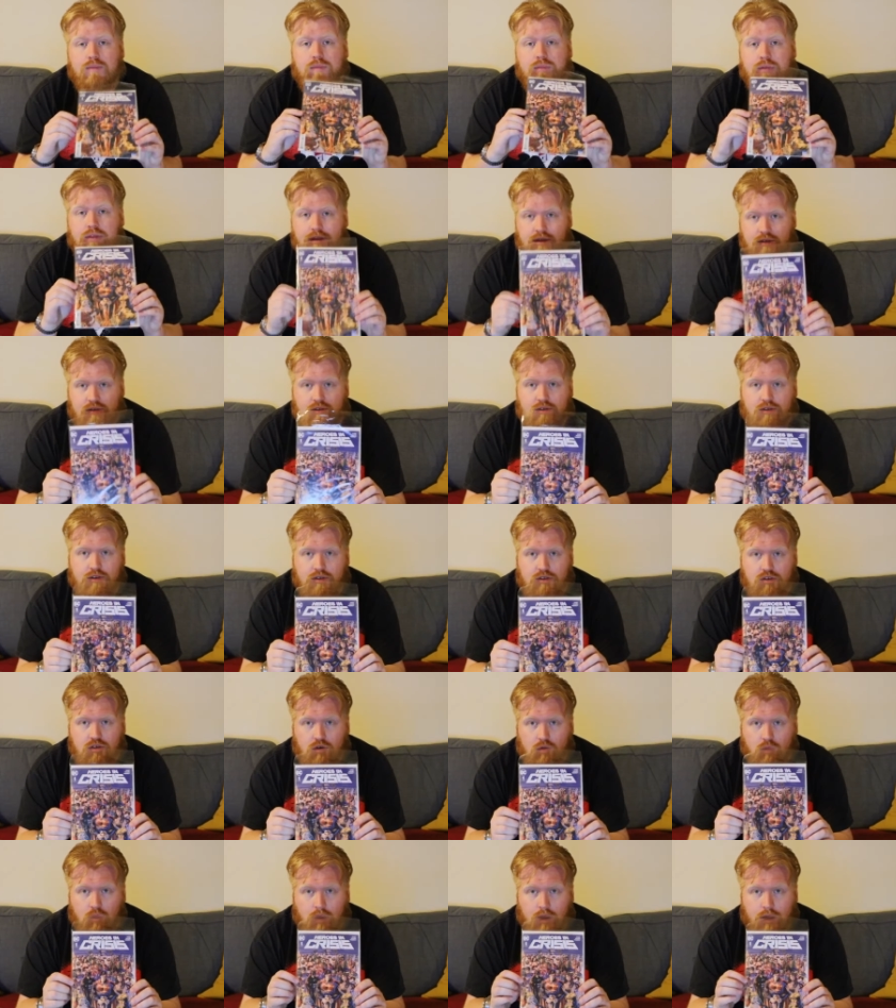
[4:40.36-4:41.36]
this is
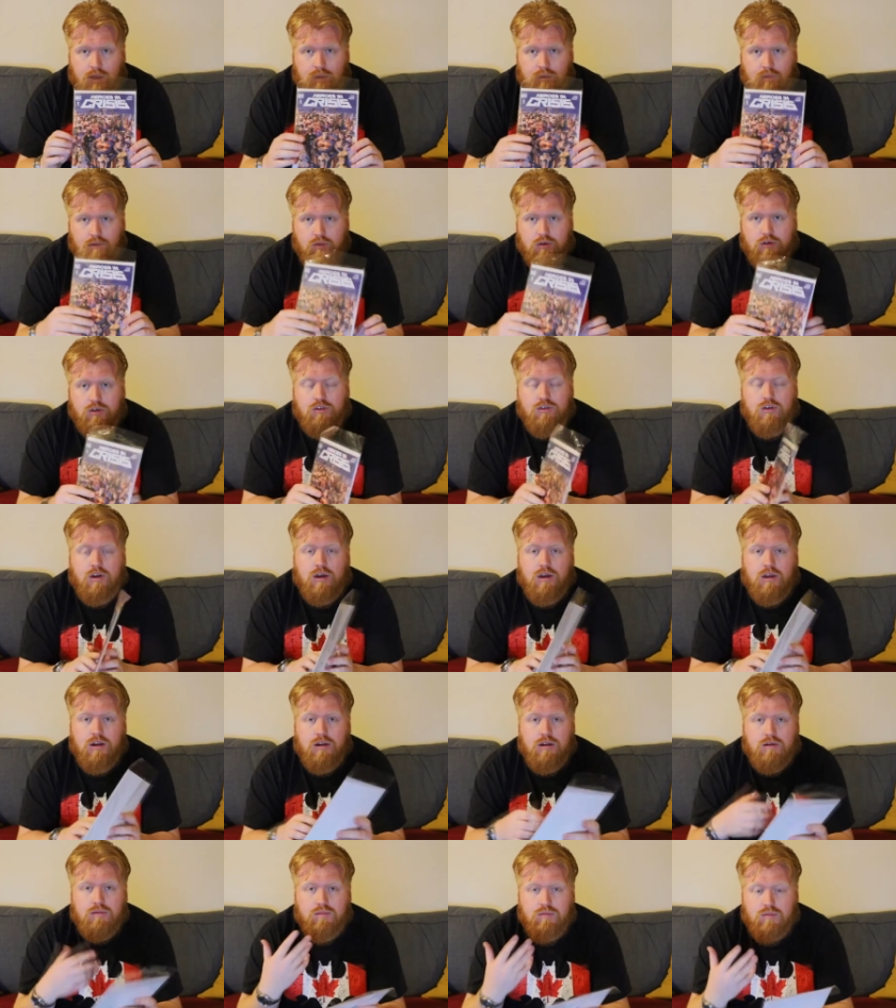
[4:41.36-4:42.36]
issue one, which is I'm
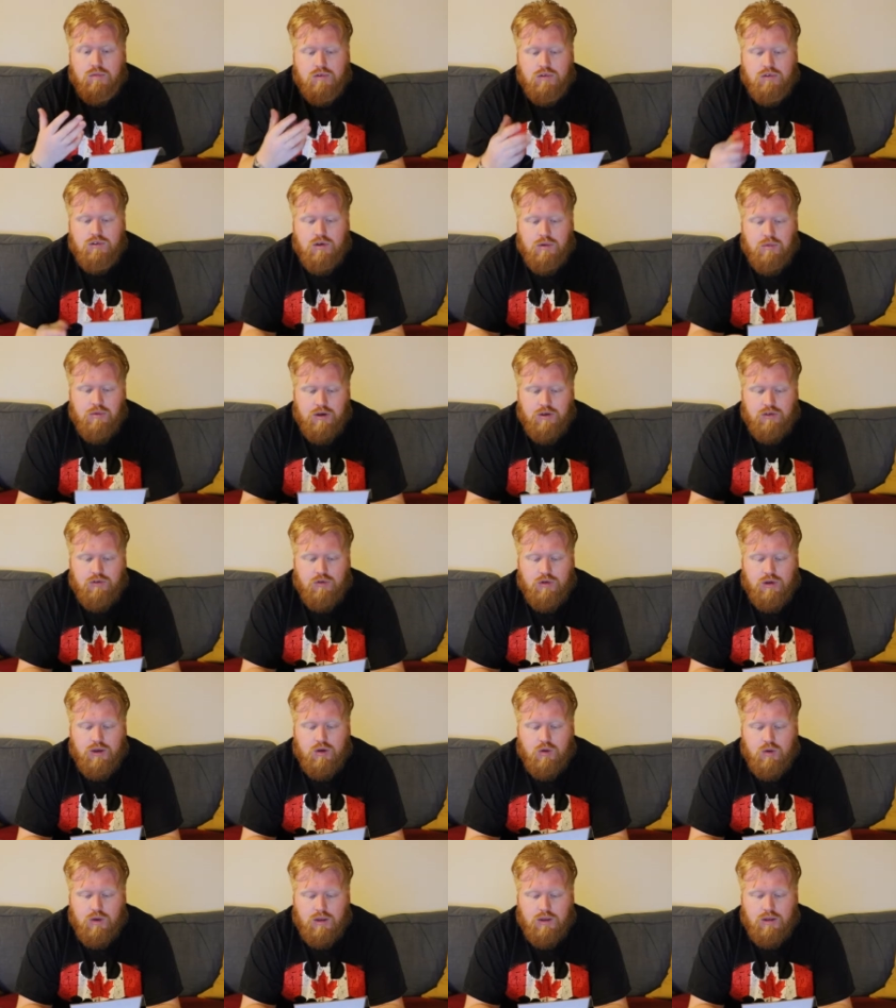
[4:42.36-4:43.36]
going to summarize for
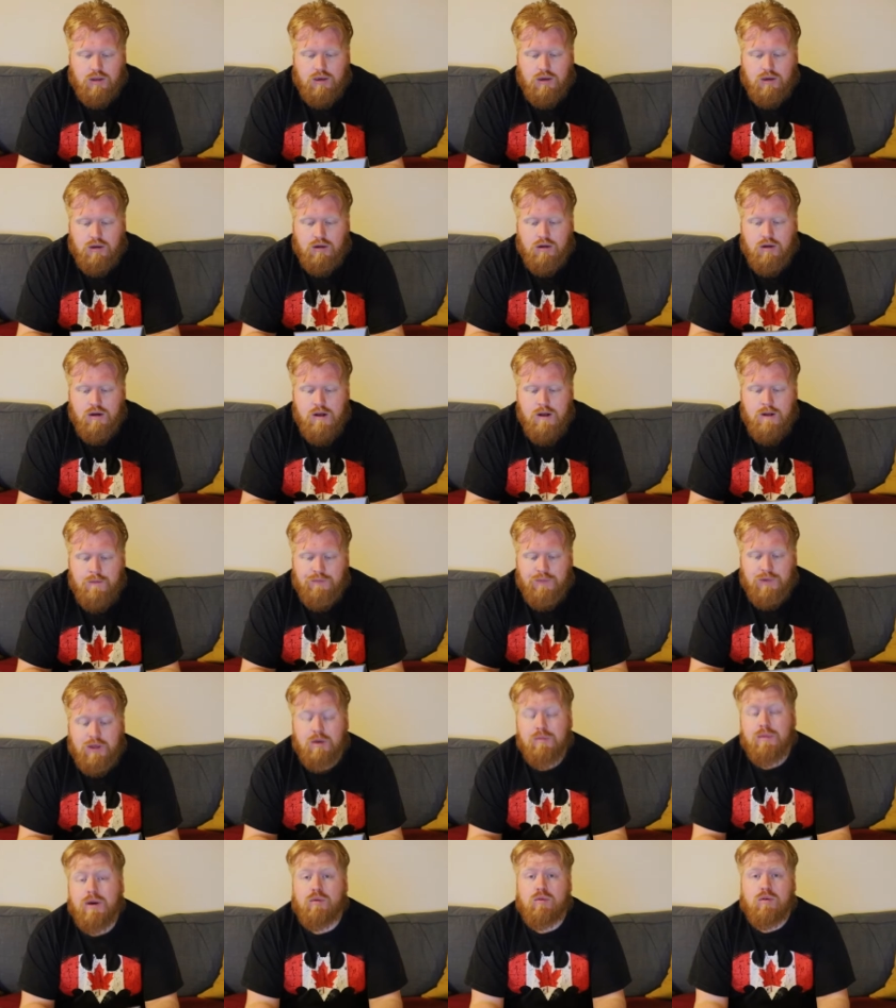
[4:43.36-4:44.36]
you quickly here
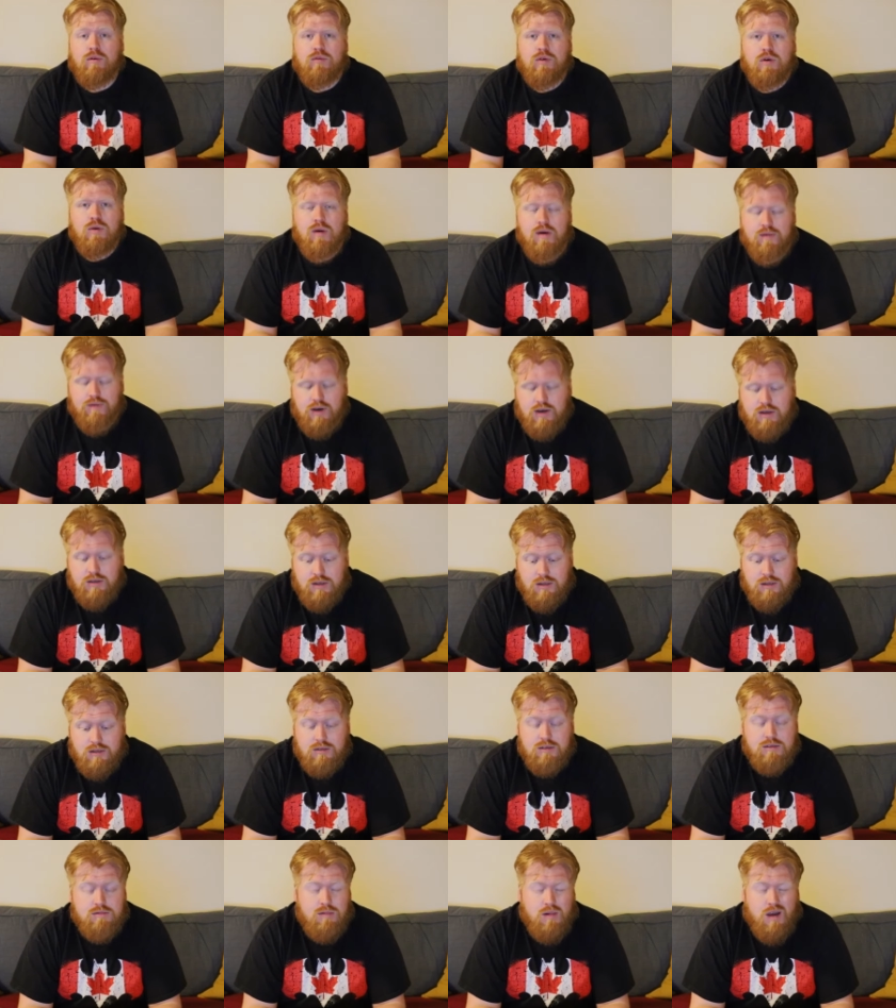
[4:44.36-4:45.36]
and give my review of it because
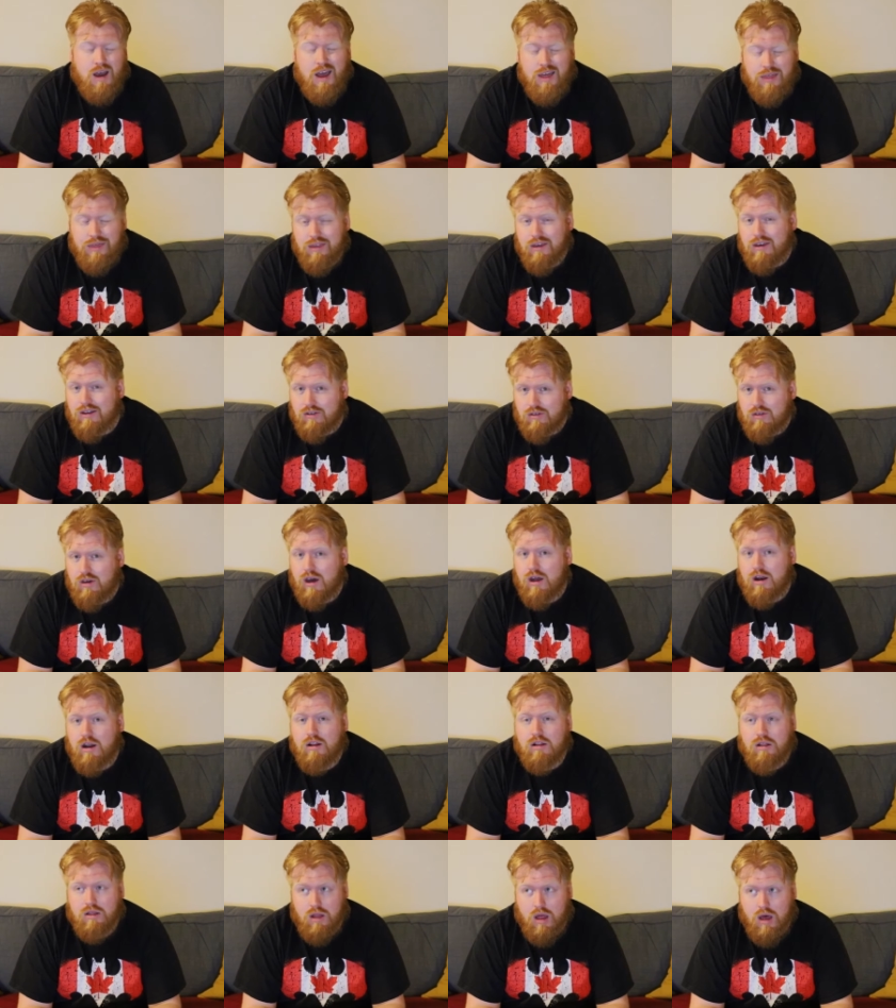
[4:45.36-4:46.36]
it's I think it's
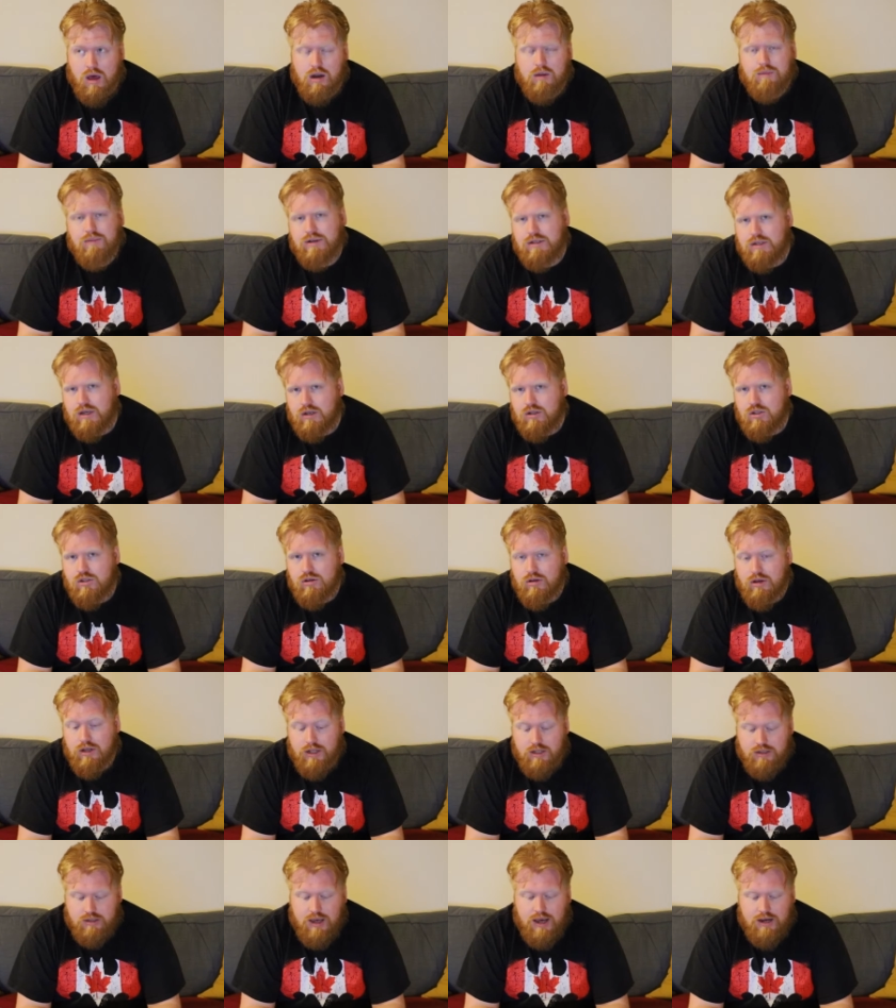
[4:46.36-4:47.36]
got a lot of potential
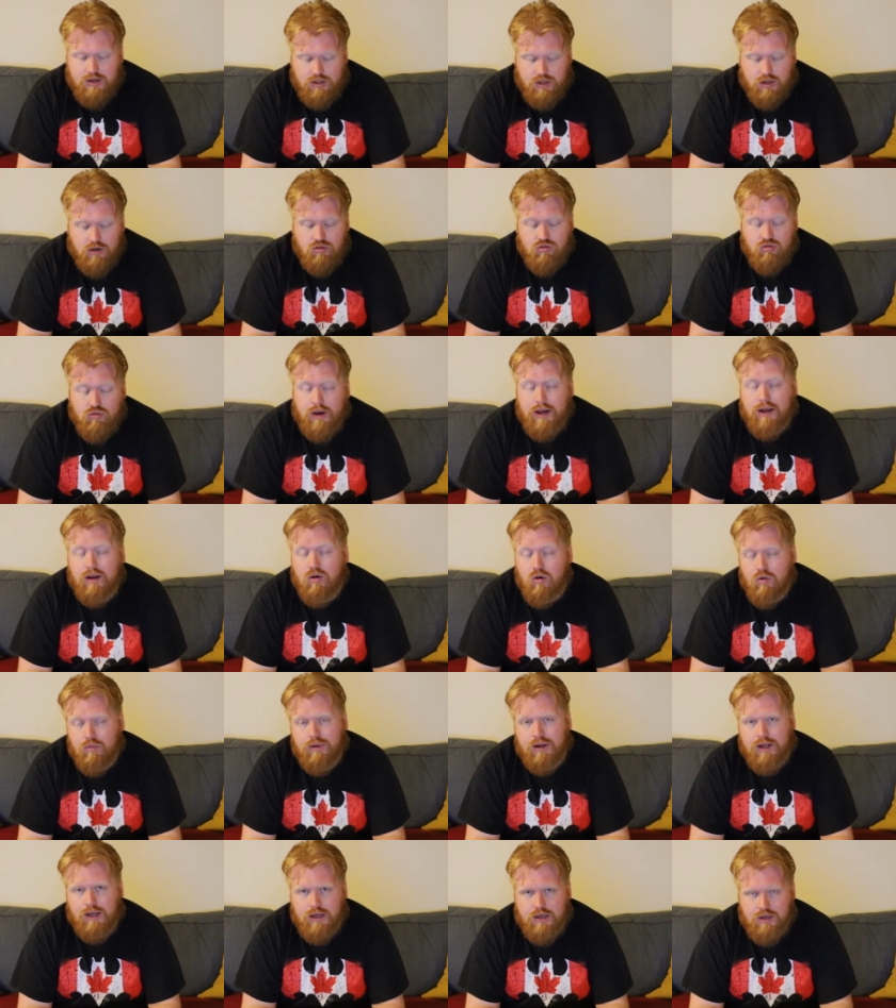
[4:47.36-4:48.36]
and it's actually a great
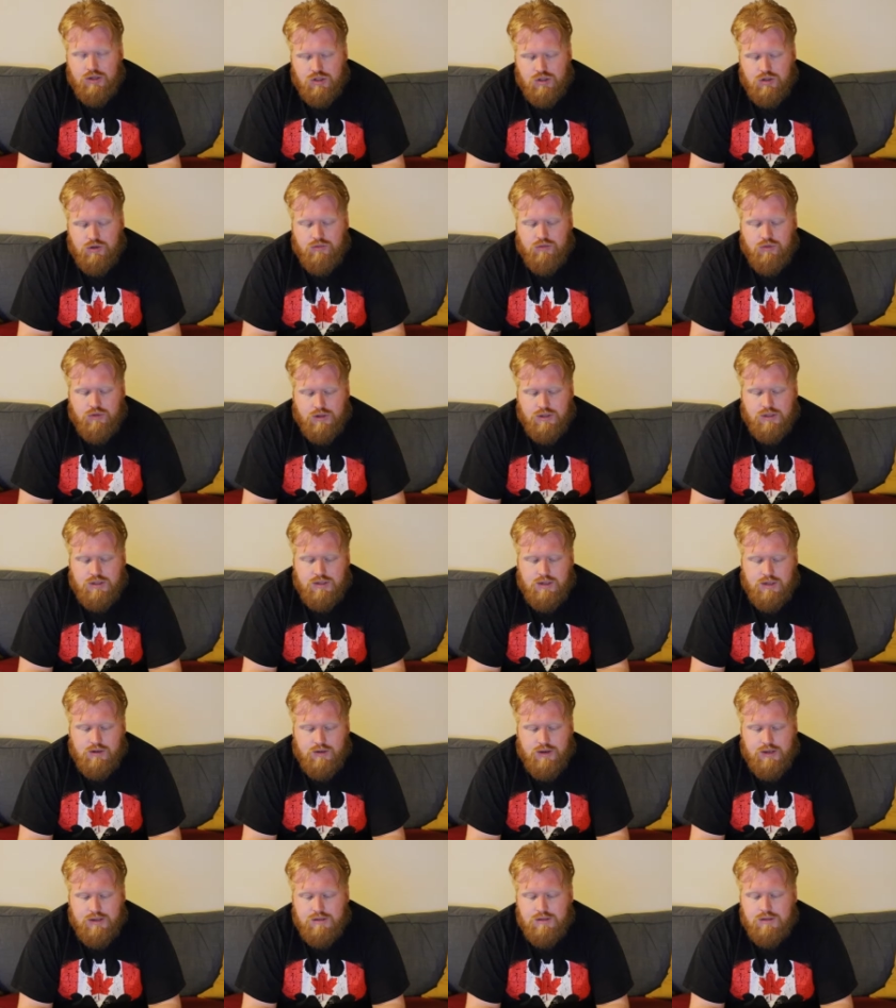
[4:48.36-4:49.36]
opening issue for the
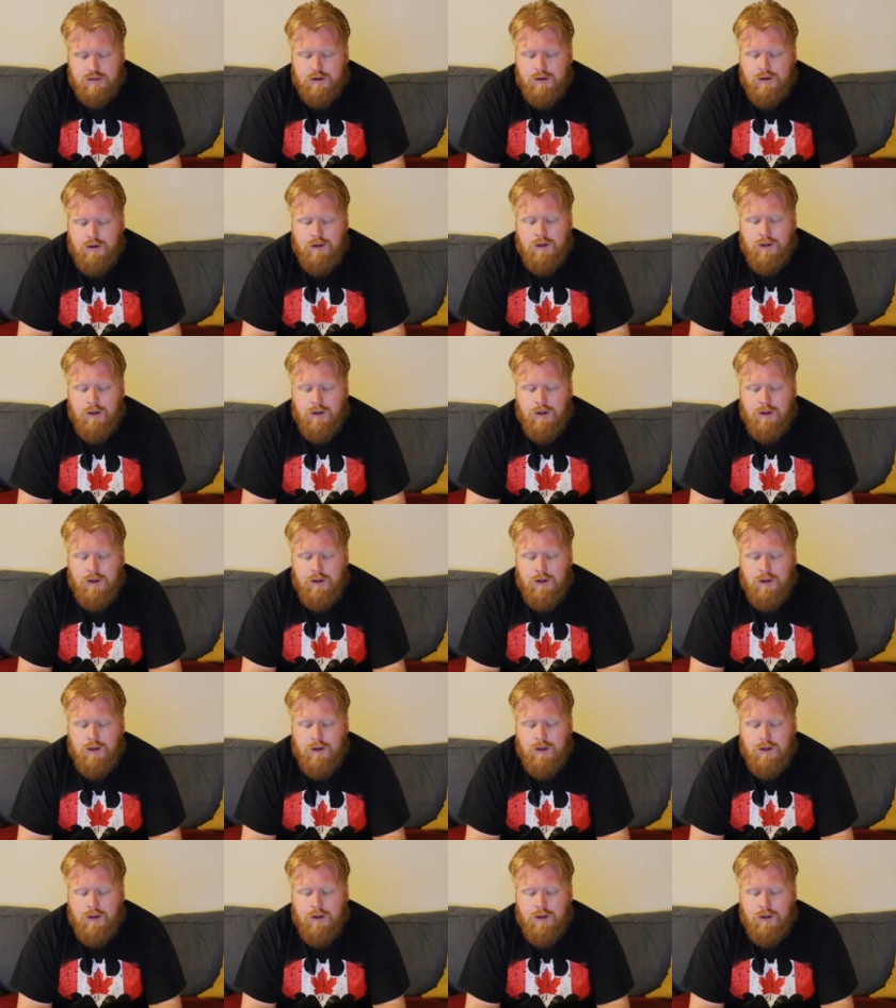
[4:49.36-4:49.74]
series.